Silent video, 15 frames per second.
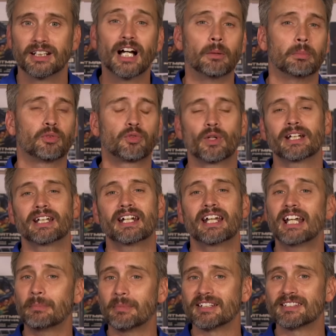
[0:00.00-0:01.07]
Now, before before I get
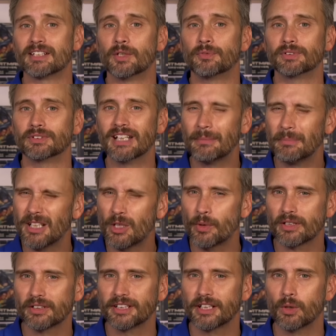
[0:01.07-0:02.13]
ahead of myself, let me
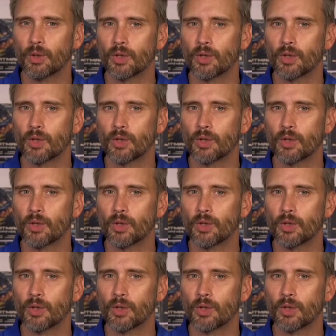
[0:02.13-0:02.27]
quickly go